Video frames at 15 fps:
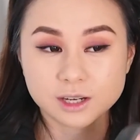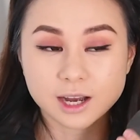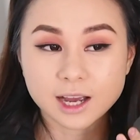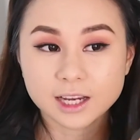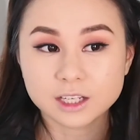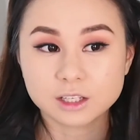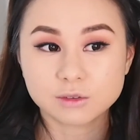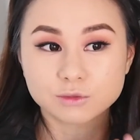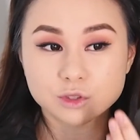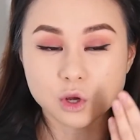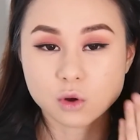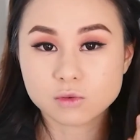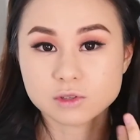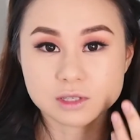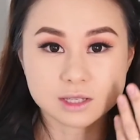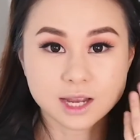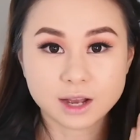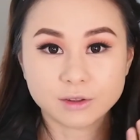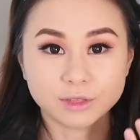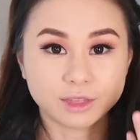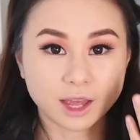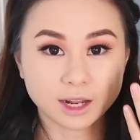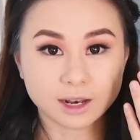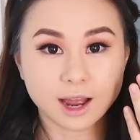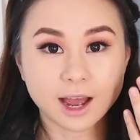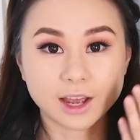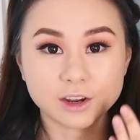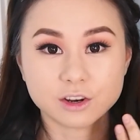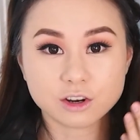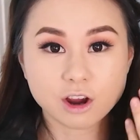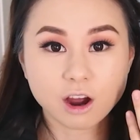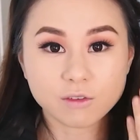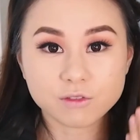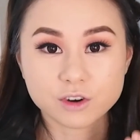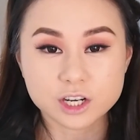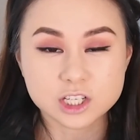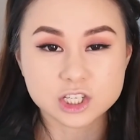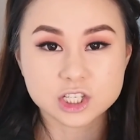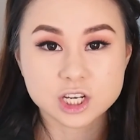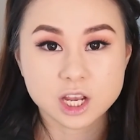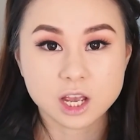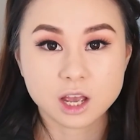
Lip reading: kind of tones down that higher coverage